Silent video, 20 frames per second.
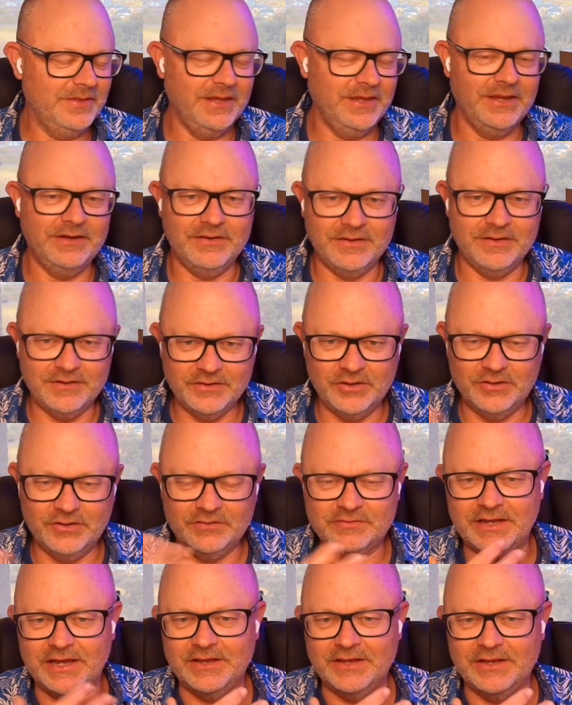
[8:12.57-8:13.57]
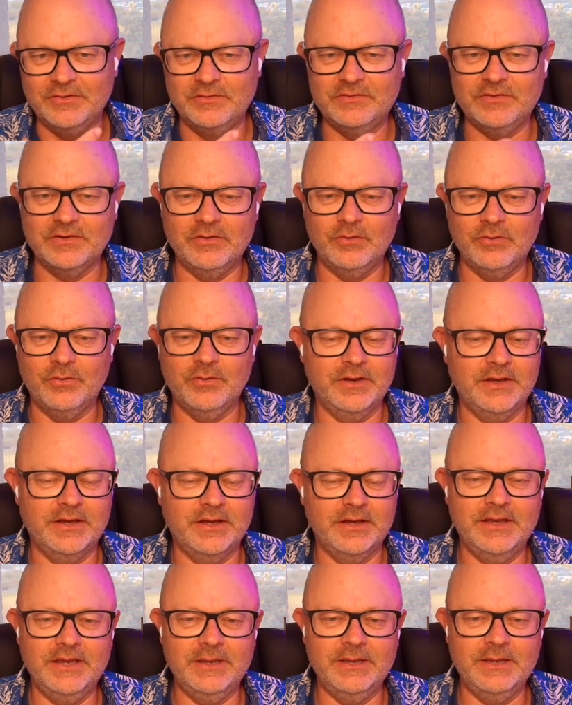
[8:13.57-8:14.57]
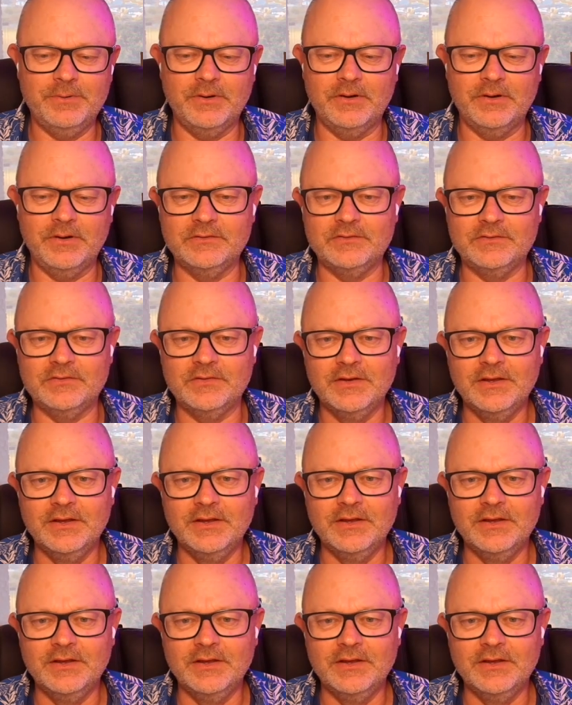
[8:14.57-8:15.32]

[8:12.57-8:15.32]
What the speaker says: then start using your AirPods